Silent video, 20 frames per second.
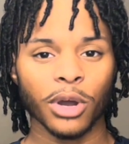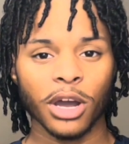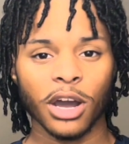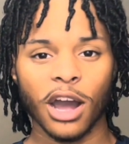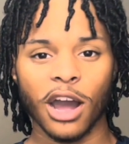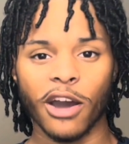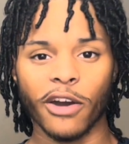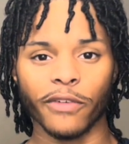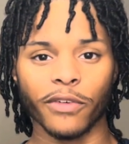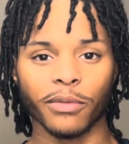
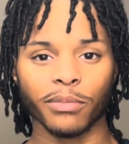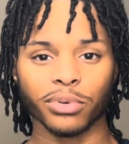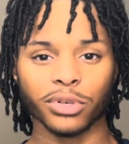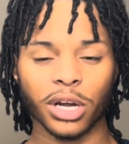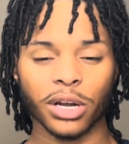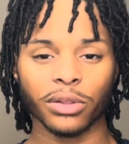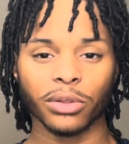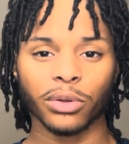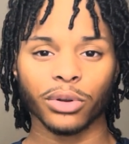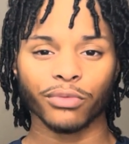of
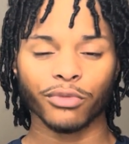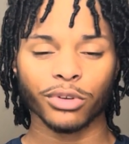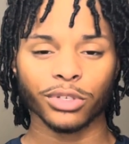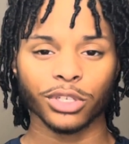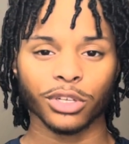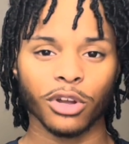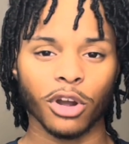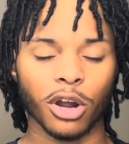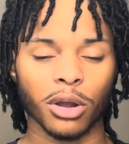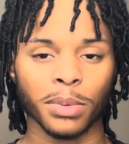Prada Luna Rossa
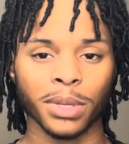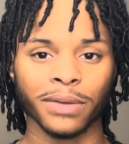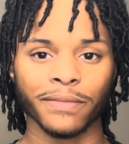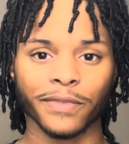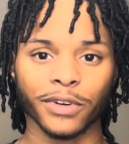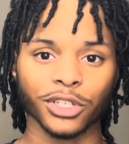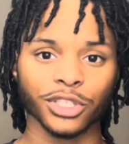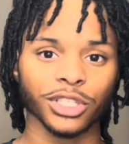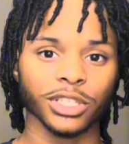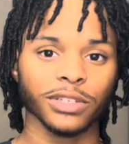Carbon
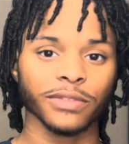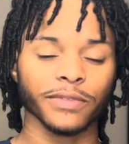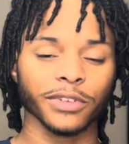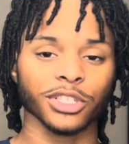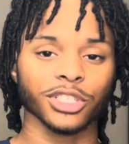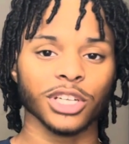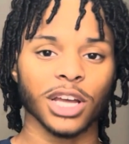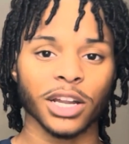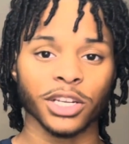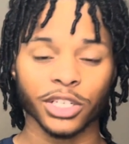versus
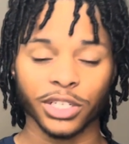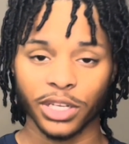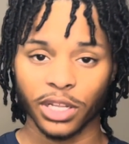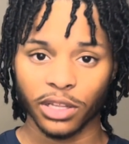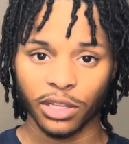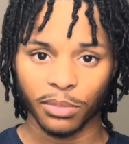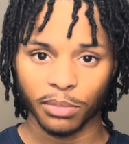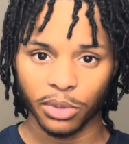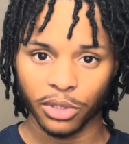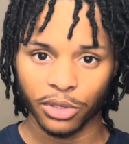Versace
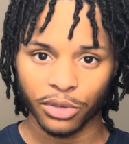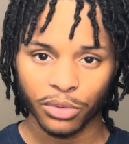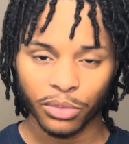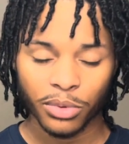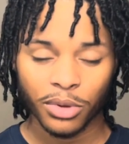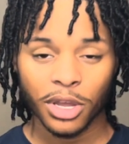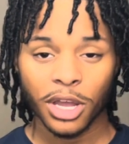Dylan Blue.